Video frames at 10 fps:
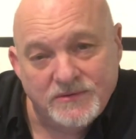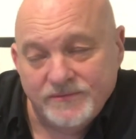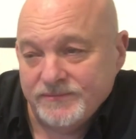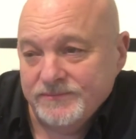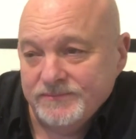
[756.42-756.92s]

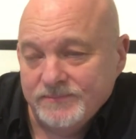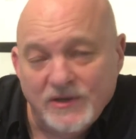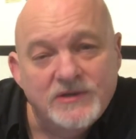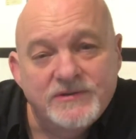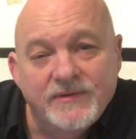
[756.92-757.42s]
of
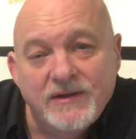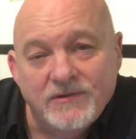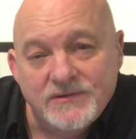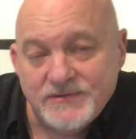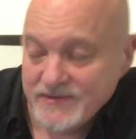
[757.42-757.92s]

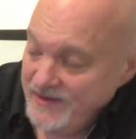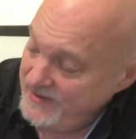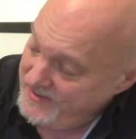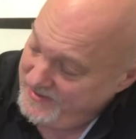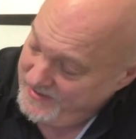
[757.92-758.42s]
perseverance.
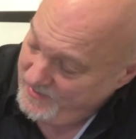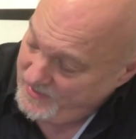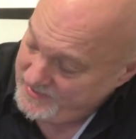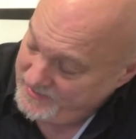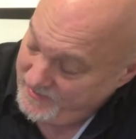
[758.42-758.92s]

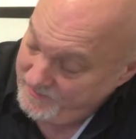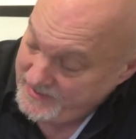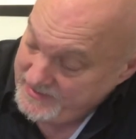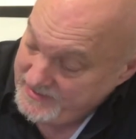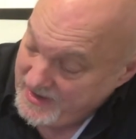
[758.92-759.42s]
When
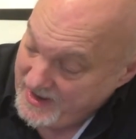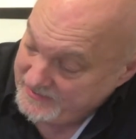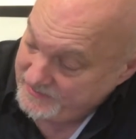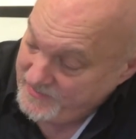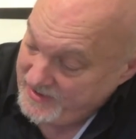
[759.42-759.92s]
me
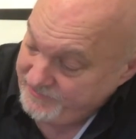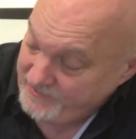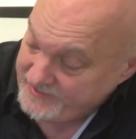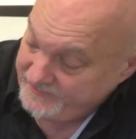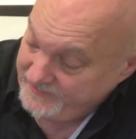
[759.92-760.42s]
and my
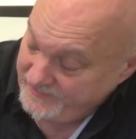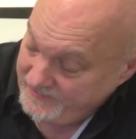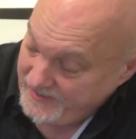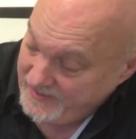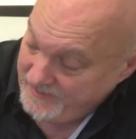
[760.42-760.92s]
friend,
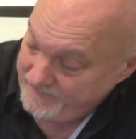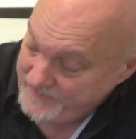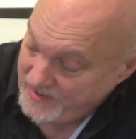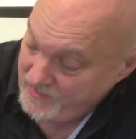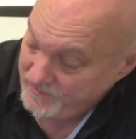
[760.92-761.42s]

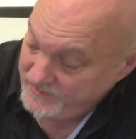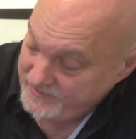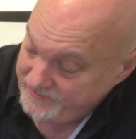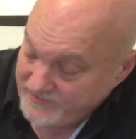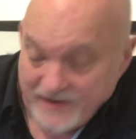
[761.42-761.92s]
I went with
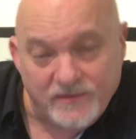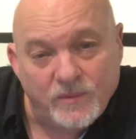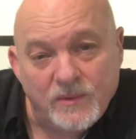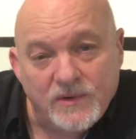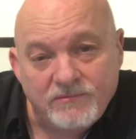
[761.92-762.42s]
a friend,
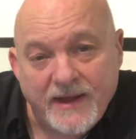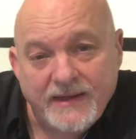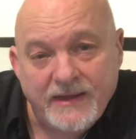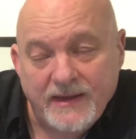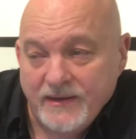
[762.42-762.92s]
we were
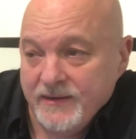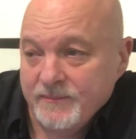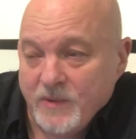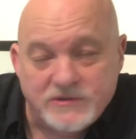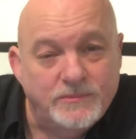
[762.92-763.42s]

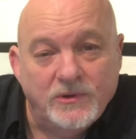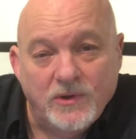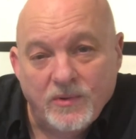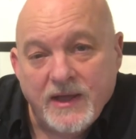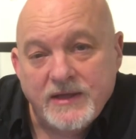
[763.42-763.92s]
recceing possible
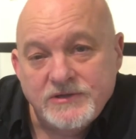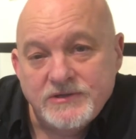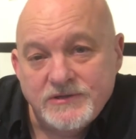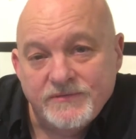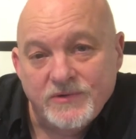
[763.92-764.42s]

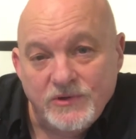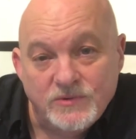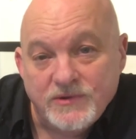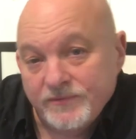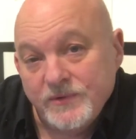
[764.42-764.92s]
locations for
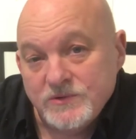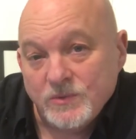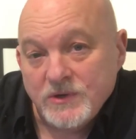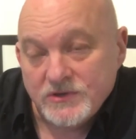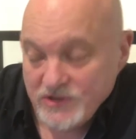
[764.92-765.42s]
use on future
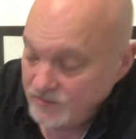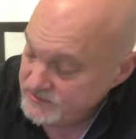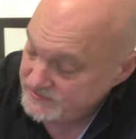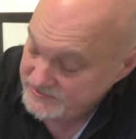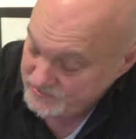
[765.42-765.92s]

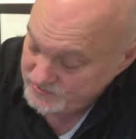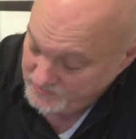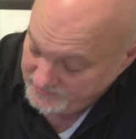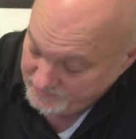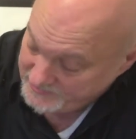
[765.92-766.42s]
workshops, and this was
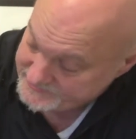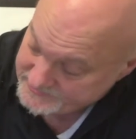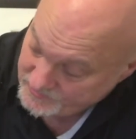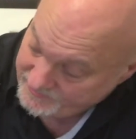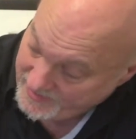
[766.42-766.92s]
one of the
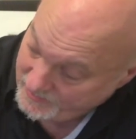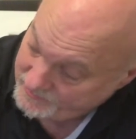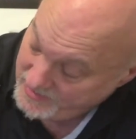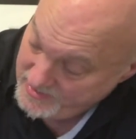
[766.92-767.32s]
places we found.